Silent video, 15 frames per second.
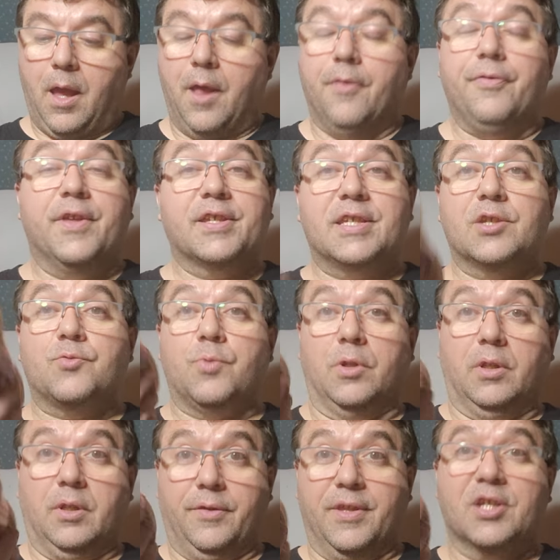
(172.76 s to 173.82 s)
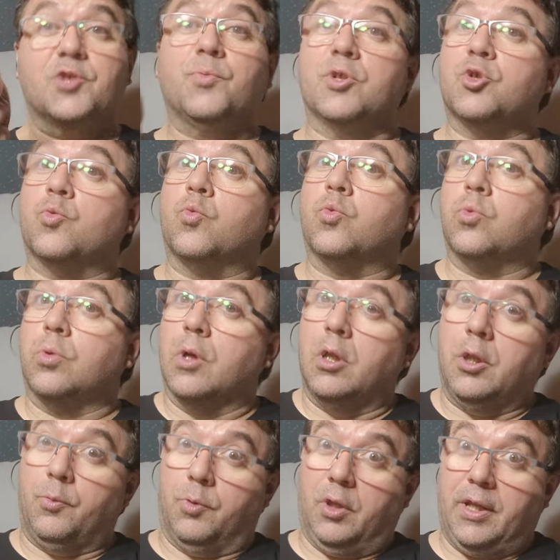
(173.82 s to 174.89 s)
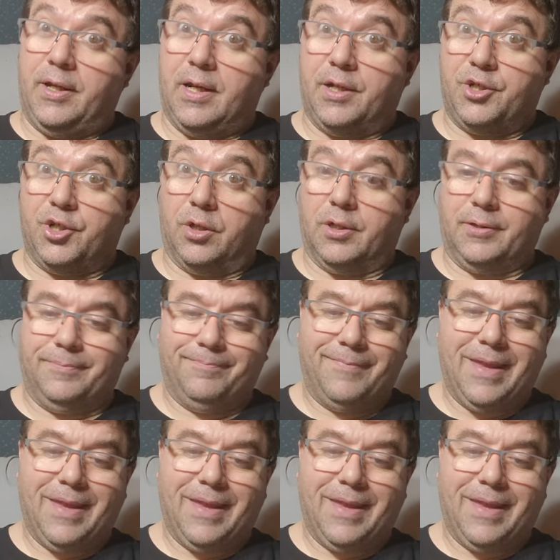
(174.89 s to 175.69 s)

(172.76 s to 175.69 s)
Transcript: This is really this was really really nice yarn.